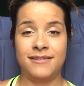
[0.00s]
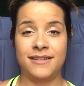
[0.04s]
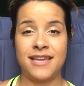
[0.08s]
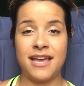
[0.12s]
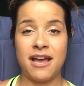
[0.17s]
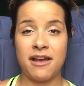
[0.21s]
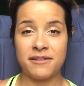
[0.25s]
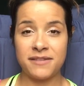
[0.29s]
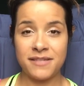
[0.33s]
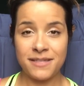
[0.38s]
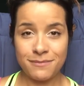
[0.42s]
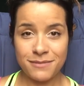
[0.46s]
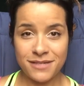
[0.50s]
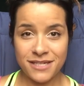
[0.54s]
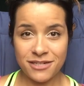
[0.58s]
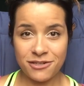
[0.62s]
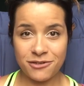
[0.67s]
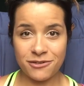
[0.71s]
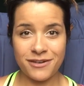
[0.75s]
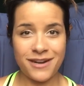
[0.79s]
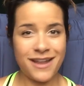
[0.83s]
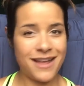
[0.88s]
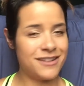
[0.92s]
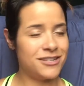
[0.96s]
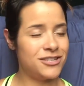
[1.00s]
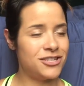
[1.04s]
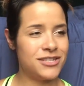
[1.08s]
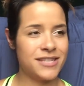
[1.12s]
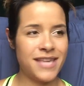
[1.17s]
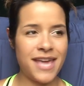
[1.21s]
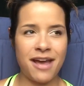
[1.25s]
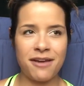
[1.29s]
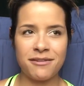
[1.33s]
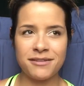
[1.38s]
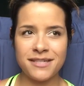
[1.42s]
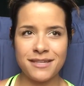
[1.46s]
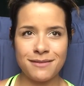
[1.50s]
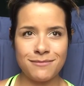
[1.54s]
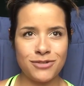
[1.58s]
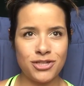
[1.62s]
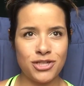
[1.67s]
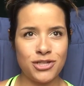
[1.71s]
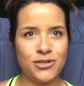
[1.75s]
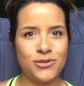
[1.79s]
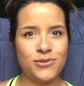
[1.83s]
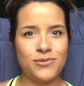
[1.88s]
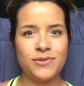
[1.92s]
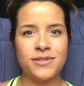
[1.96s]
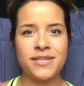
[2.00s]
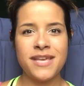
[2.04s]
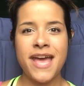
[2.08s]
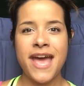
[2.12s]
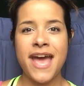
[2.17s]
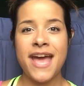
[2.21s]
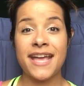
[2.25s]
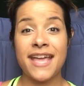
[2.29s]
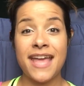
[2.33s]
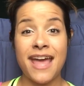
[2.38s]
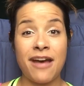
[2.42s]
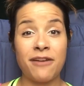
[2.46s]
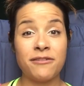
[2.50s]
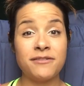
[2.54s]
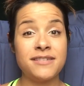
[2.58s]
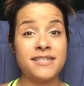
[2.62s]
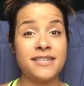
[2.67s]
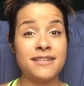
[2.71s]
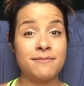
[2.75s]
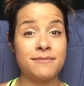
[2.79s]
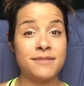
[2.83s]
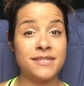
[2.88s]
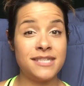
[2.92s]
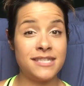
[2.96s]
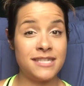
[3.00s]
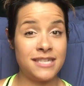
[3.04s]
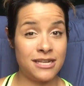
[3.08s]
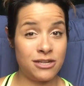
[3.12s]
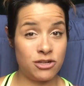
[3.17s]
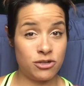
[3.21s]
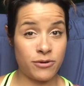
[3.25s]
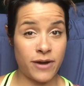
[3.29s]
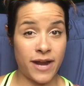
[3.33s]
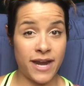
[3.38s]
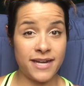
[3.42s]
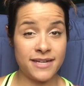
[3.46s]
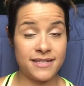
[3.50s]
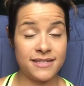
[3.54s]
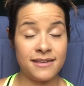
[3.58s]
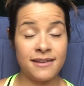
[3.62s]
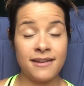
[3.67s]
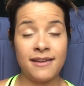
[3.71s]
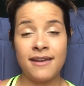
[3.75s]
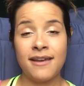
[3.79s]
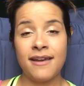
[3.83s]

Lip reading: not just calcium chews, calcium citrate.